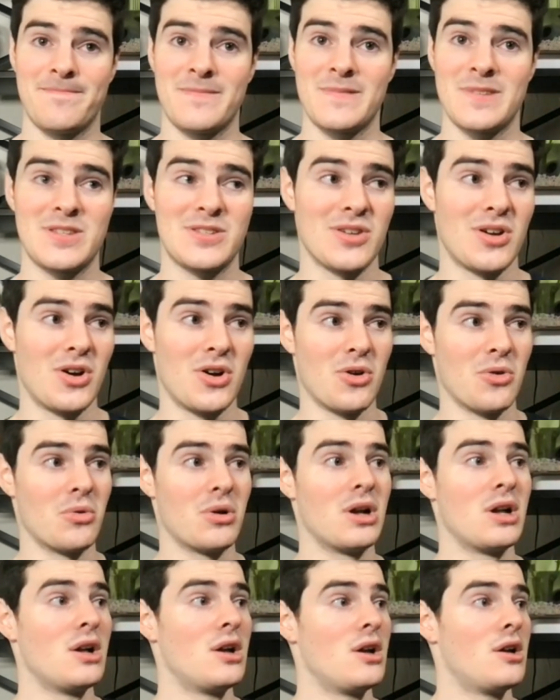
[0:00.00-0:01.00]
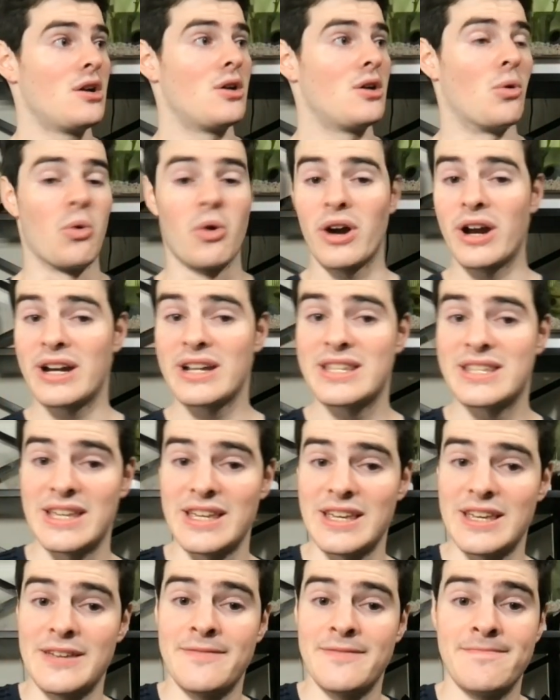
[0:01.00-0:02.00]
So we're going to
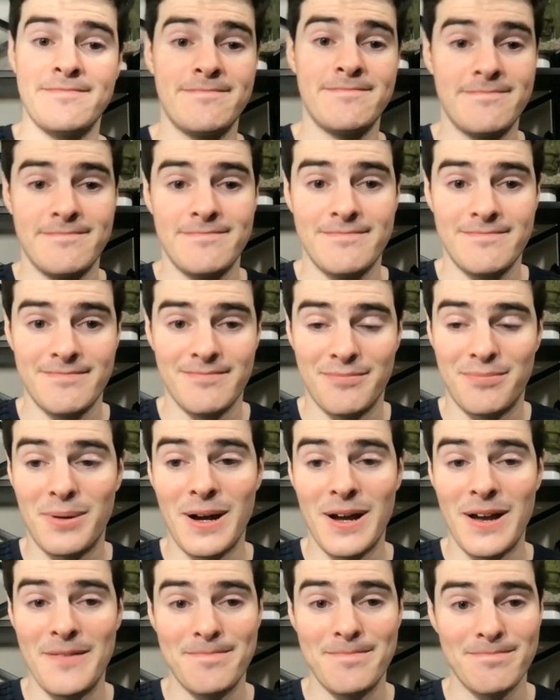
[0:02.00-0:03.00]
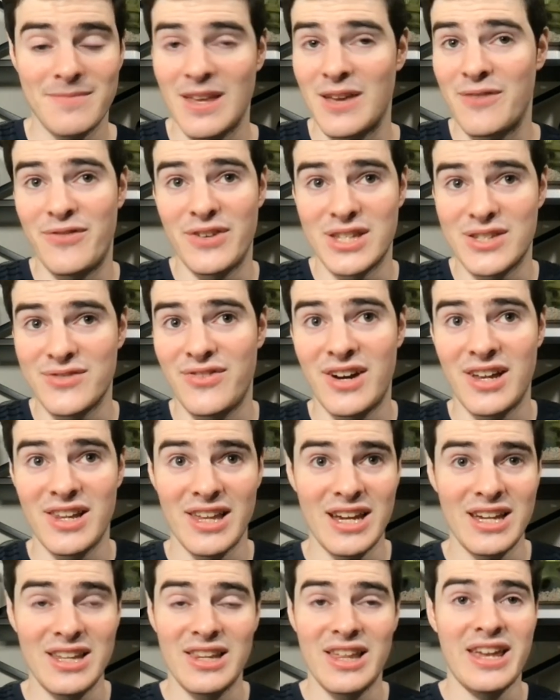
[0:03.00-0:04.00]
see, but if it's
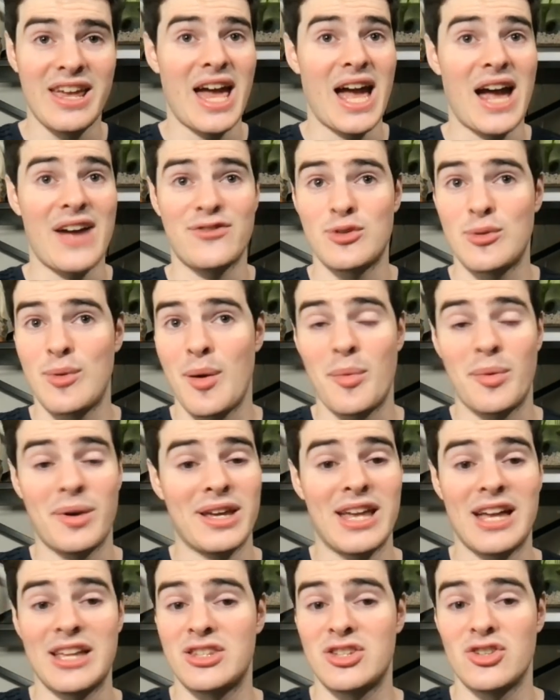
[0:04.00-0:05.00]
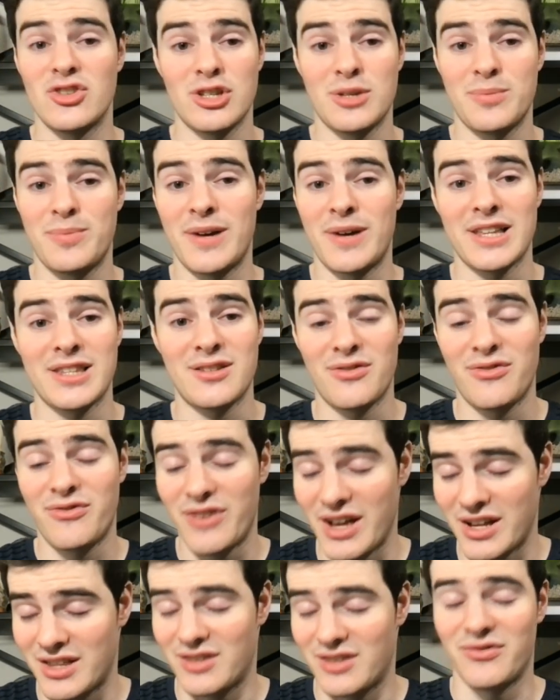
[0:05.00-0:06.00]
Faalele, you have to be able to get to your spots
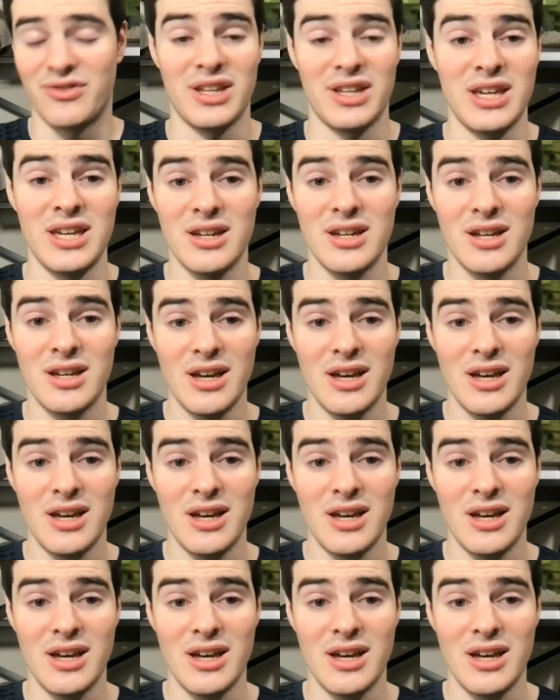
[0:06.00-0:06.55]
effectively.